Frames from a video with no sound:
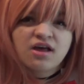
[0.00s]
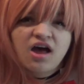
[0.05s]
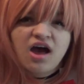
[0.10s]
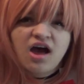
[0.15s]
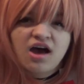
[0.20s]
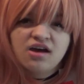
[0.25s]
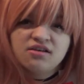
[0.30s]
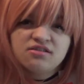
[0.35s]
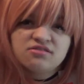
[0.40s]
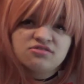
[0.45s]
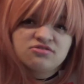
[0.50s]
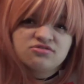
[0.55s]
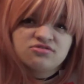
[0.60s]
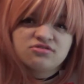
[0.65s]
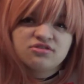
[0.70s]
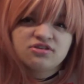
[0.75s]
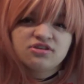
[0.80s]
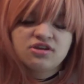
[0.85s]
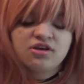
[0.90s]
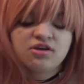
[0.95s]
I
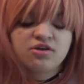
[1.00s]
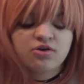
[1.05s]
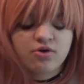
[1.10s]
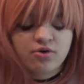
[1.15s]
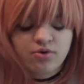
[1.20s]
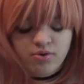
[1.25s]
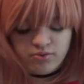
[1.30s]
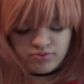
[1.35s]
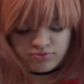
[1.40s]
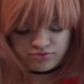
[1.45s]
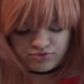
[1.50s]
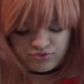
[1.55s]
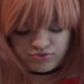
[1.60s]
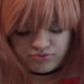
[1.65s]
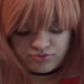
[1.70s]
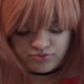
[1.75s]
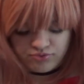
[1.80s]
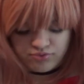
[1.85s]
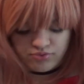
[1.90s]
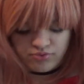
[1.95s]
usually go
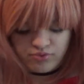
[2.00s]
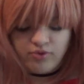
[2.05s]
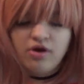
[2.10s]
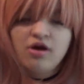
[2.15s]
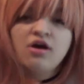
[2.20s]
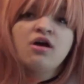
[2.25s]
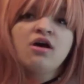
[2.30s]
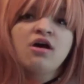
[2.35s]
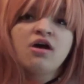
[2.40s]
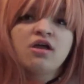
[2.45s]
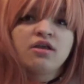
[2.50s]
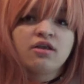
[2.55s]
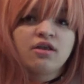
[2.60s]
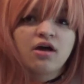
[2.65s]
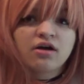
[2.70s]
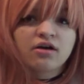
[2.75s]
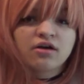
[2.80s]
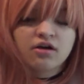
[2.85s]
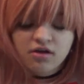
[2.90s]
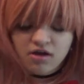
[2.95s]
to
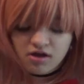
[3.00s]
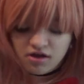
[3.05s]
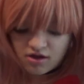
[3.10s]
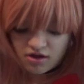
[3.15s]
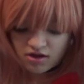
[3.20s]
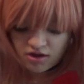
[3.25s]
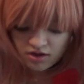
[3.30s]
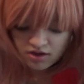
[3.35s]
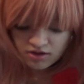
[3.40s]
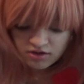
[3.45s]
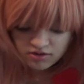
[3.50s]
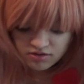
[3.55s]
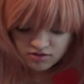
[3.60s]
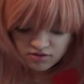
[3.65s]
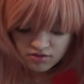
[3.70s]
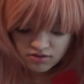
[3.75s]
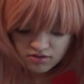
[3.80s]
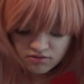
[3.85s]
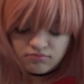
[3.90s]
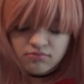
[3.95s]
NakaCon,
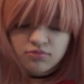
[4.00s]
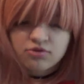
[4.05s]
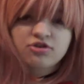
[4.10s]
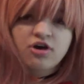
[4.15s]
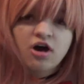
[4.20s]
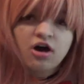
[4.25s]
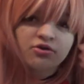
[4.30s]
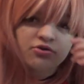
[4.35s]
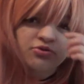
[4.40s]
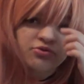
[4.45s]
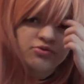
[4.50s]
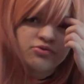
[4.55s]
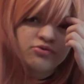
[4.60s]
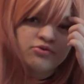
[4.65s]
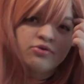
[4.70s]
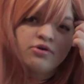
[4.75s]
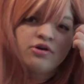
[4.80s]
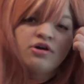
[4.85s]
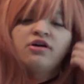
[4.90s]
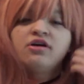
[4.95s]

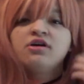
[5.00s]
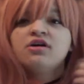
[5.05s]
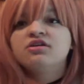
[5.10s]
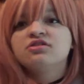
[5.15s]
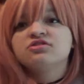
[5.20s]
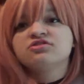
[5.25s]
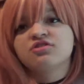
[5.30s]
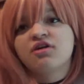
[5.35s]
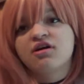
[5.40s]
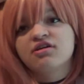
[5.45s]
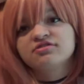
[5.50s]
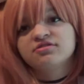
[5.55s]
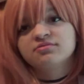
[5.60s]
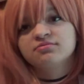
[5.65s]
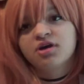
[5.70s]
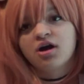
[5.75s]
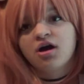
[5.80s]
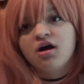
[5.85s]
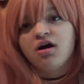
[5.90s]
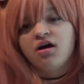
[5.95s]
Motaku,
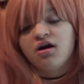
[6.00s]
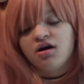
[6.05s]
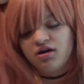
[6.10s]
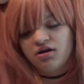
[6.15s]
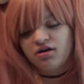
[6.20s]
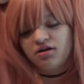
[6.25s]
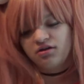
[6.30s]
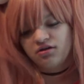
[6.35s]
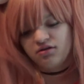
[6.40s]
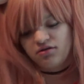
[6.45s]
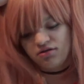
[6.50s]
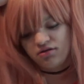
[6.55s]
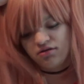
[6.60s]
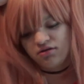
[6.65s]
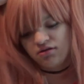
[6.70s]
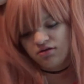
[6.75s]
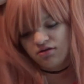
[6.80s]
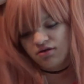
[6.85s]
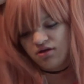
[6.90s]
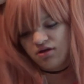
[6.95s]
SawesomeCon,
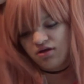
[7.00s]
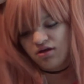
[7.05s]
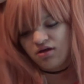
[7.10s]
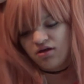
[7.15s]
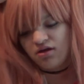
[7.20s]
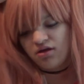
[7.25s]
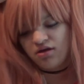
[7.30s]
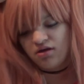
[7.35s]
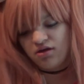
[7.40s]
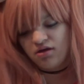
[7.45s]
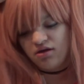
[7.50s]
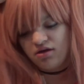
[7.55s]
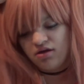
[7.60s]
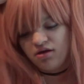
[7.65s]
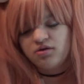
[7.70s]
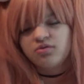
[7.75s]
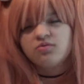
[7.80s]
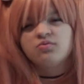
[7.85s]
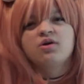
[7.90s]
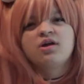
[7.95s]

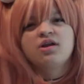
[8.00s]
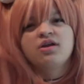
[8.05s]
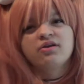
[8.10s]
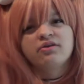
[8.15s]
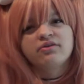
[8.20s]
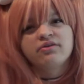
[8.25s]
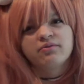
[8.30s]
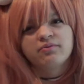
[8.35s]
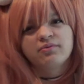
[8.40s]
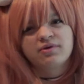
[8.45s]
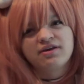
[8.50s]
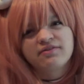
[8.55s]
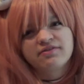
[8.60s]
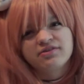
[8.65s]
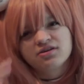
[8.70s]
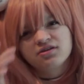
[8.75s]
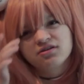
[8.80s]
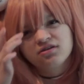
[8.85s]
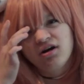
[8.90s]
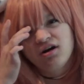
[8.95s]
and whatever
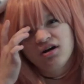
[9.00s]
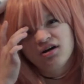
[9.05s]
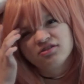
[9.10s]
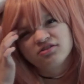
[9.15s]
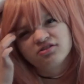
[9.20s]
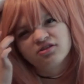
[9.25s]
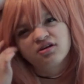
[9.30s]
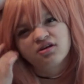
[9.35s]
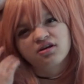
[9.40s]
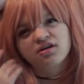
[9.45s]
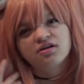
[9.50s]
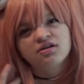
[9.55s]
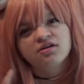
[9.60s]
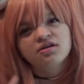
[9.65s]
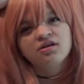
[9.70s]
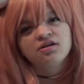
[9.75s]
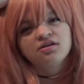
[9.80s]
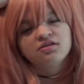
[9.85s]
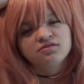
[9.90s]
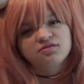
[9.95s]
cons are
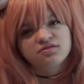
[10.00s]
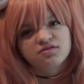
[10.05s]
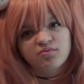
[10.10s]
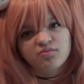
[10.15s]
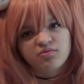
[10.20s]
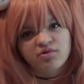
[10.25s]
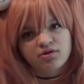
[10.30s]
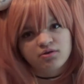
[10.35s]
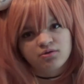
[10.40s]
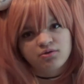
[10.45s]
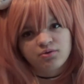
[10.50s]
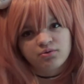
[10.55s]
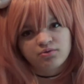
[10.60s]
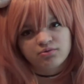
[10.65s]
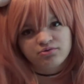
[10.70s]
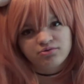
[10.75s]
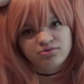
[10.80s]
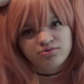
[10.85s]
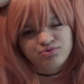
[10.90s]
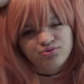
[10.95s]
somewhat
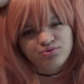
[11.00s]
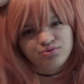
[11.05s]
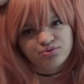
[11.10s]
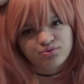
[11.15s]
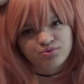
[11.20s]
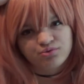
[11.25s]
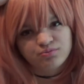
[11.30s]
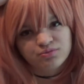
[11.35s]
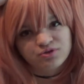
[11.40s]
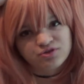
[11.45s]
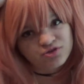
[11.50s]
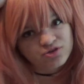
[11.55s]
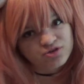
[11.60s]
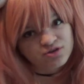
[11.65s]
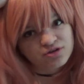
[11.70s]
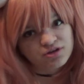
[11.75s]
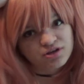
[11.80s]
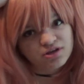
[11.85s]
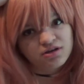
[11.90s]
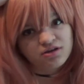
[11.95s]
close to
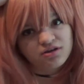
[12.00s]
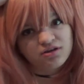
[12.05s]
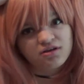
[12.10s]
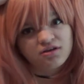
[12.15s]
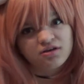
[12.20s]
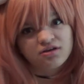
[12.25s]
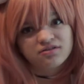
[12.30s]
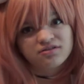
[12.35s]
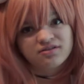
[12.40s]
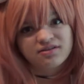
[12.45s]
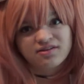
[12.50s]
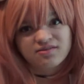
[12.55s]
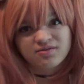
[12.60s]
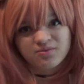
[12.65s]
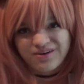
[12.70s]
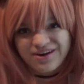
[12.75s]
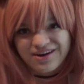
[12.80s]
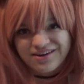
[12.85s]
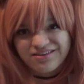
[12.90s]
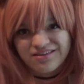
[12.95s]
Missouri, because that's
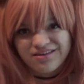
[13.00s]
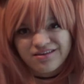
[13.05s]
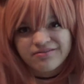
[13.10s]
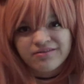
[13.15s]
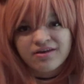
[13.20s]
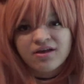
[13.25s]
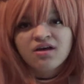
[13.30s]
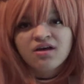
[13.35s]
where I live.